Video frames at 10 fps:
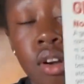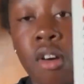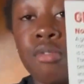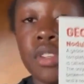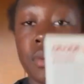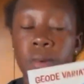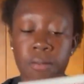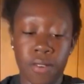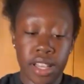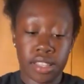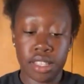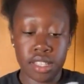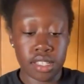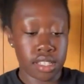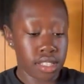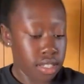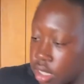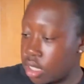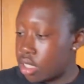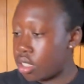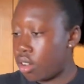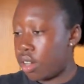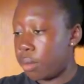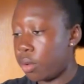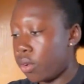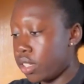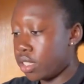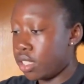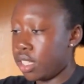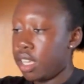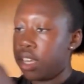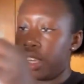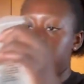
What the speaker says: hopefully we'll find these. So I'm going to get